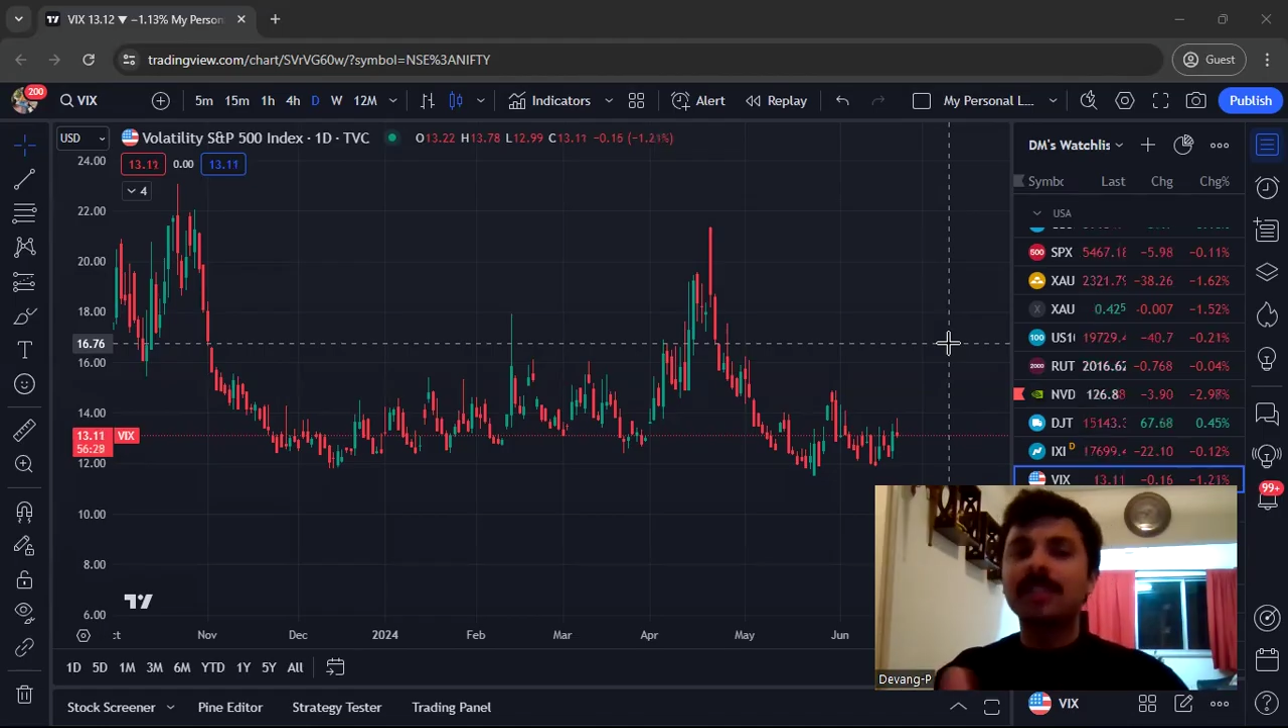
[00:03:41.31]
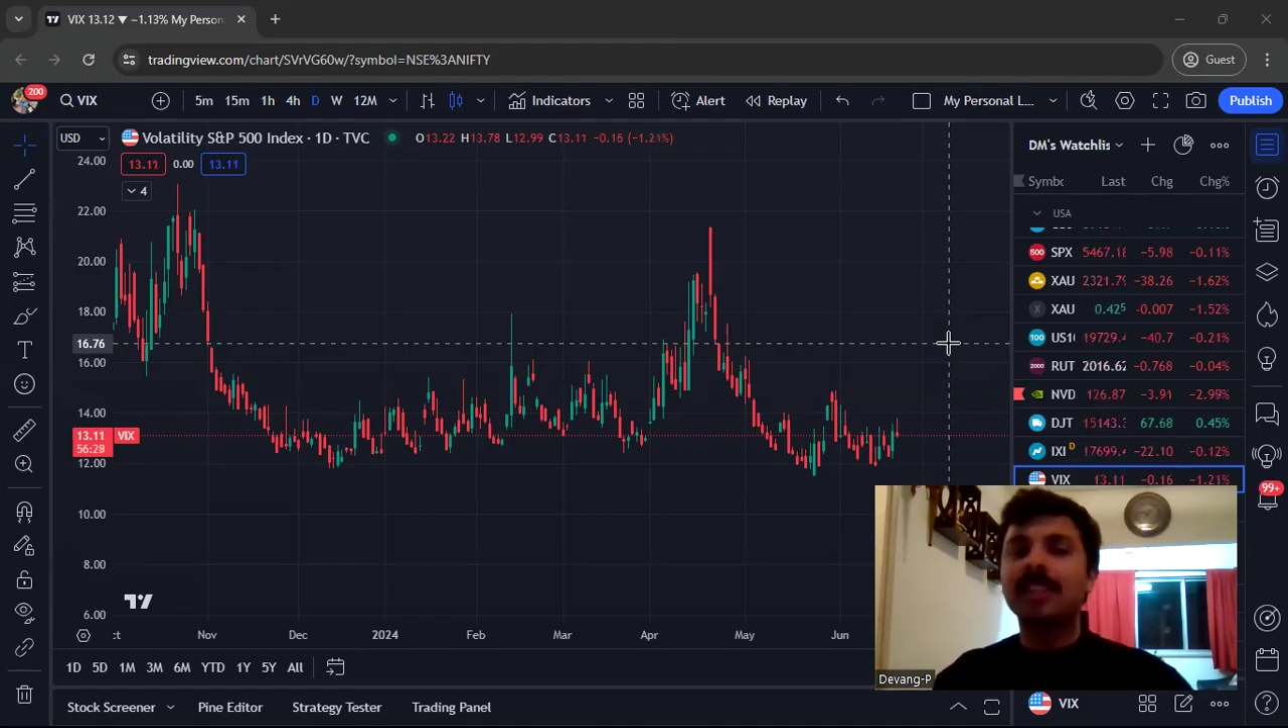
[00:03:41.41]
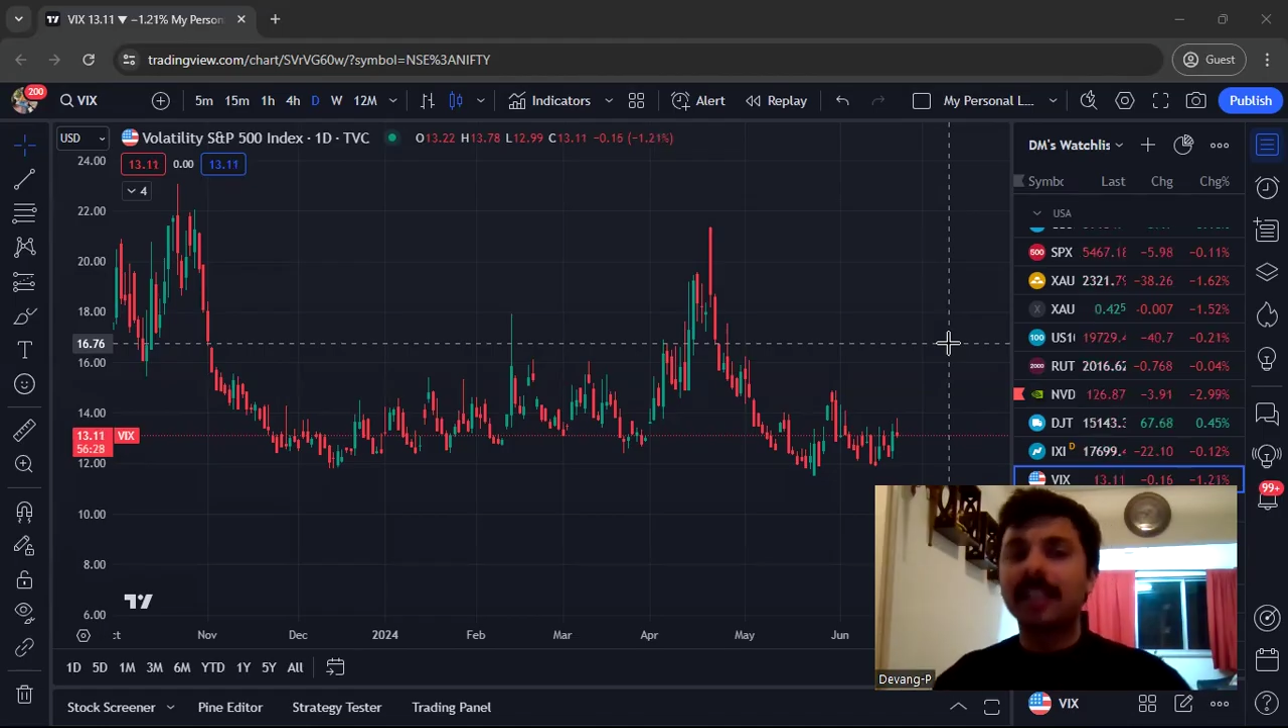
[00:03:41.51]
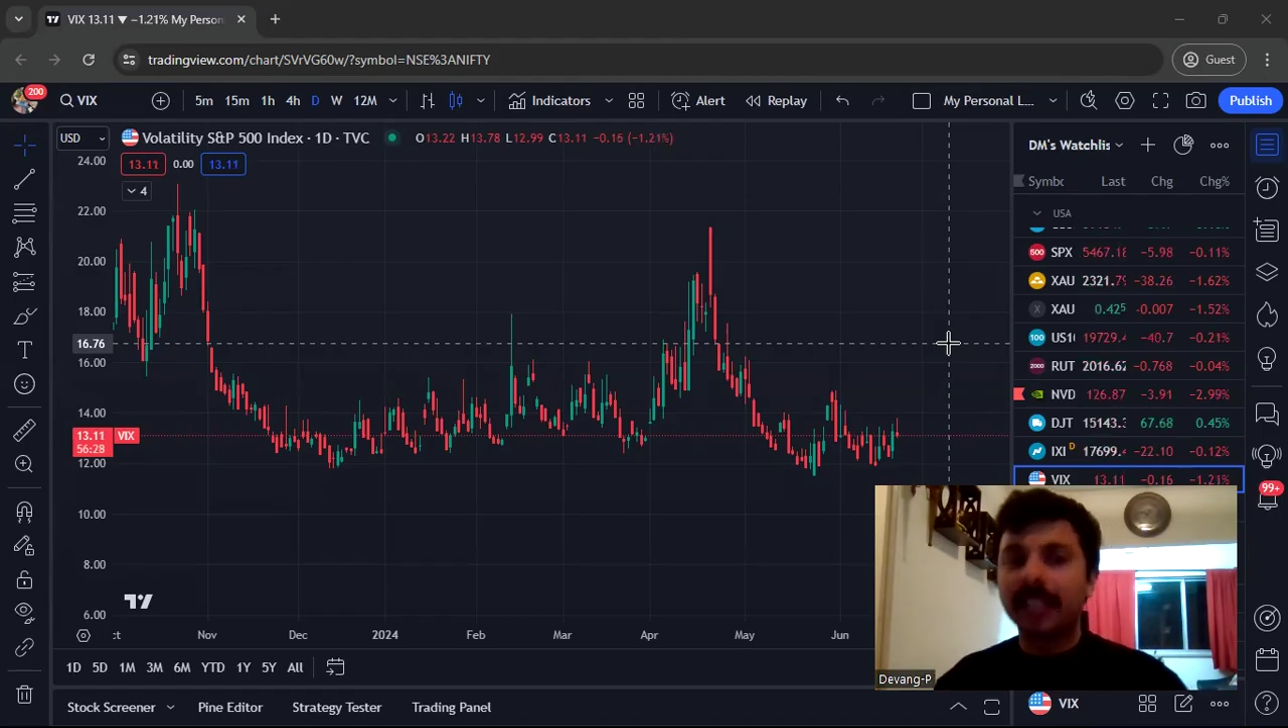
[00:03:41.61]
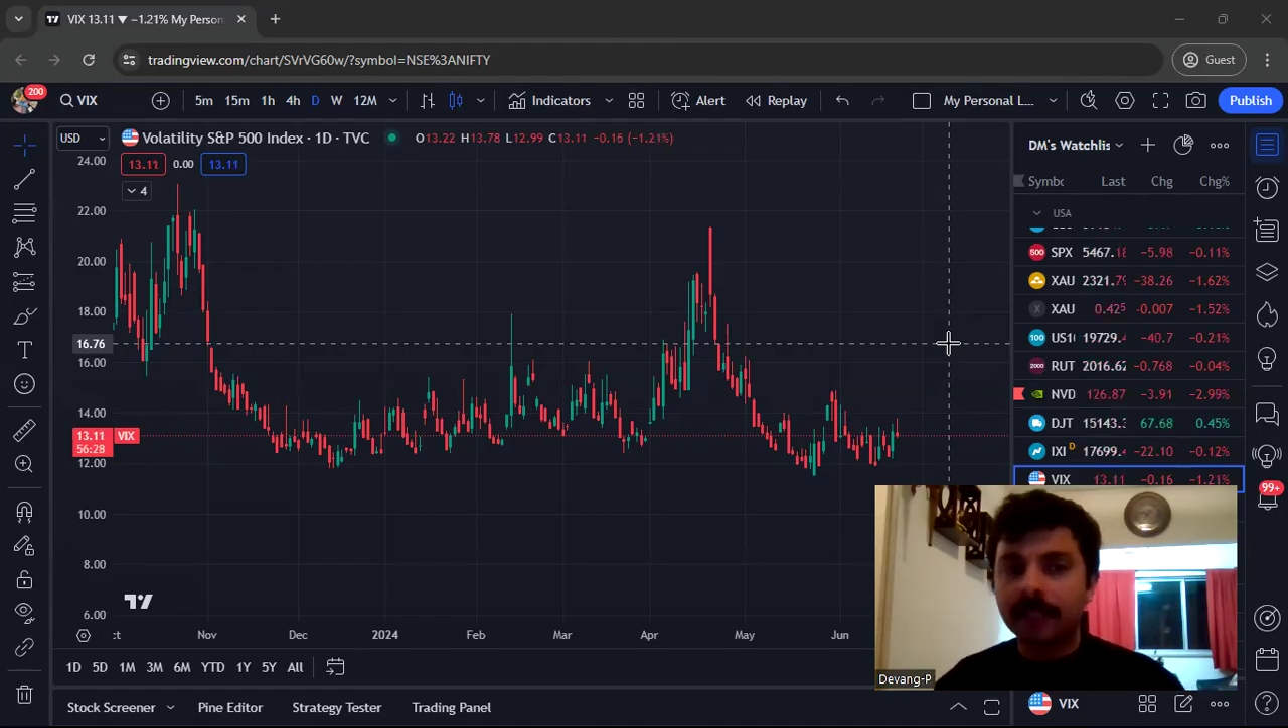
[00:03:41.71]

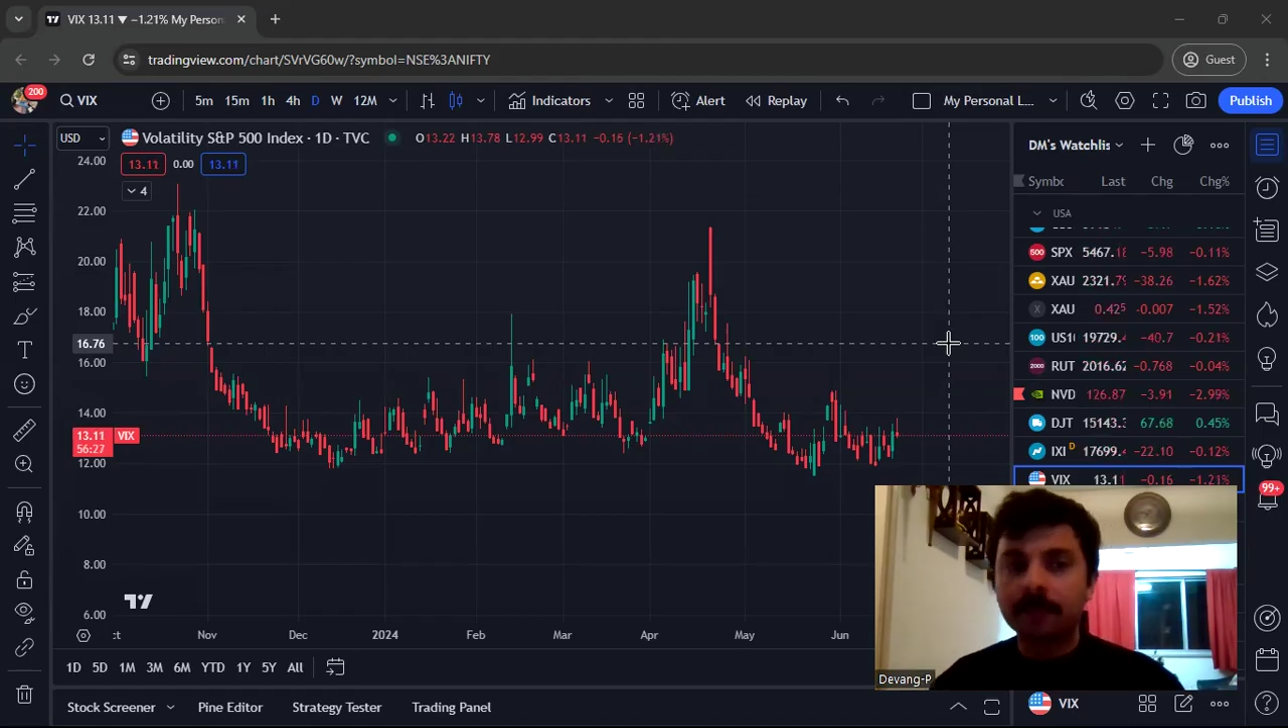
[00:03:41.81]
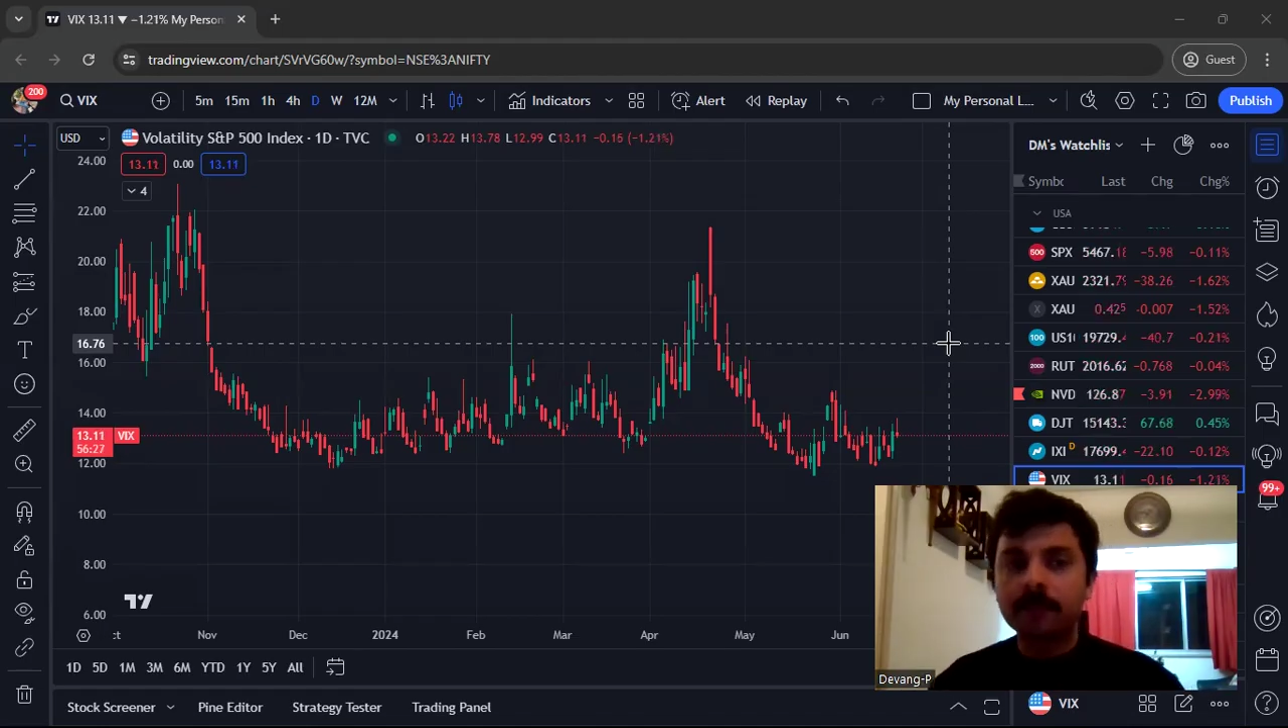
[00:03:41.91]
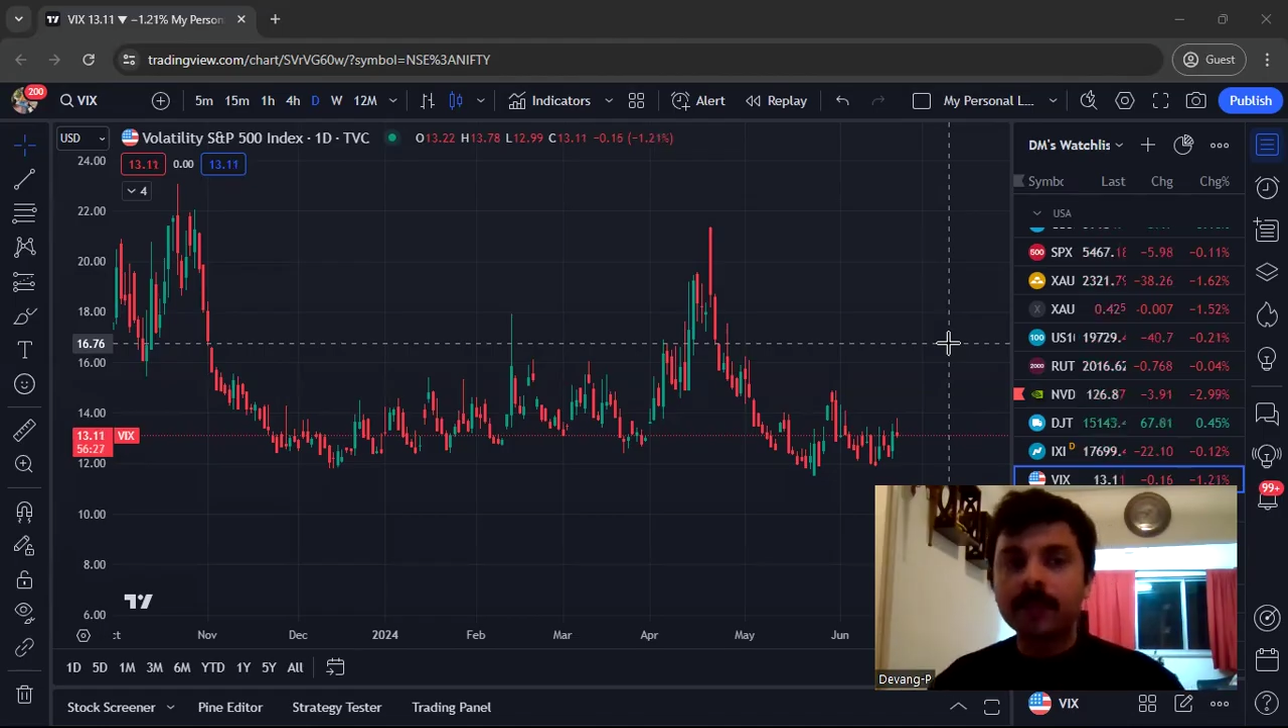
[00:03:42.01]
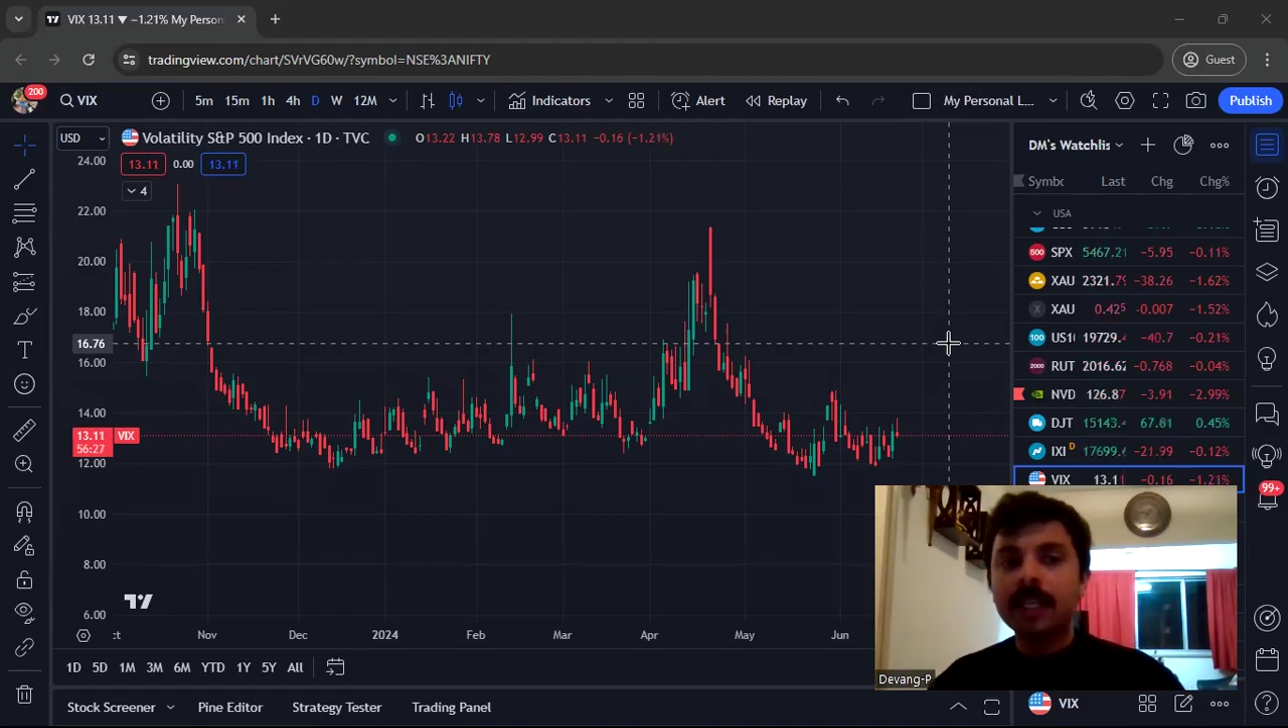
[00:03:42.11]
this again.